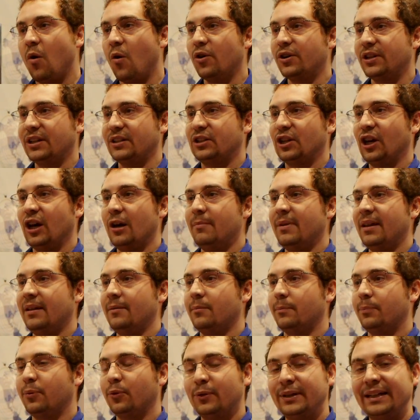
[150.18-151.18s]
or
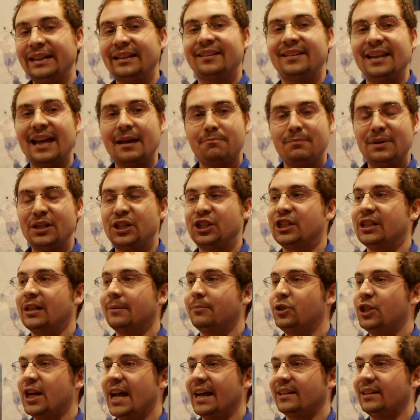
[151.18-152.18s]
determine preset mission
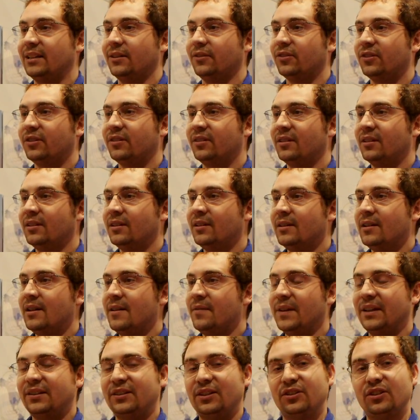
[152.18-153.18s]
objectives.
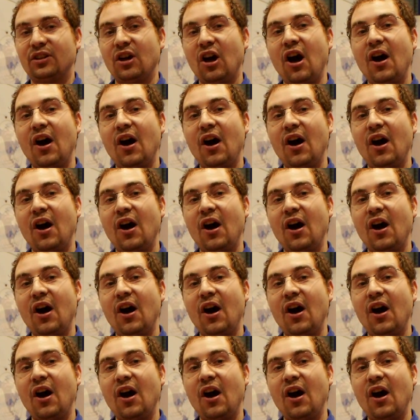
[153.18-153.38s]
This is